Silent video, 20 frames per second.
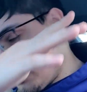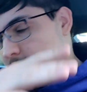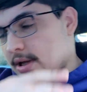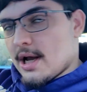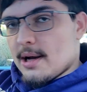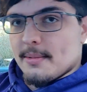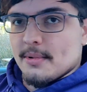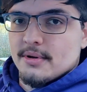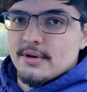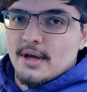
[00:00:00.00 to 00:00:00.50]

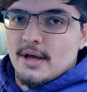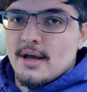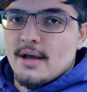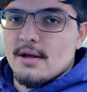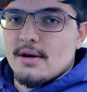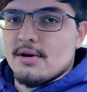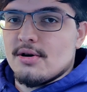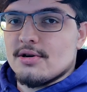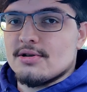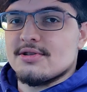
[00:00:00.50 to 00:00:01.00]
Dab on the
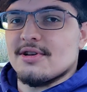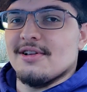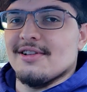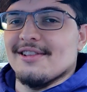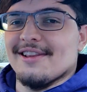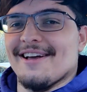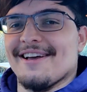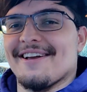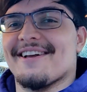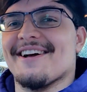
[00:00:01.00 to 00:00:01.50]
haters
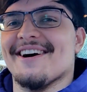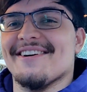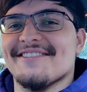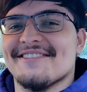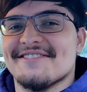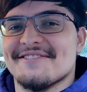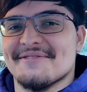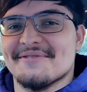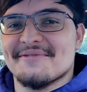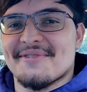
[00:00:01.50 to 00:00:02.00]
and like,
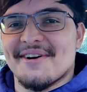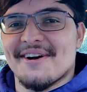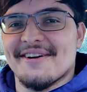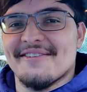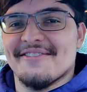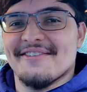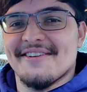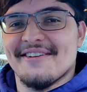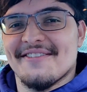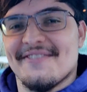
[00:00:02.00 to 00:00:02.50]
comment, subscribe.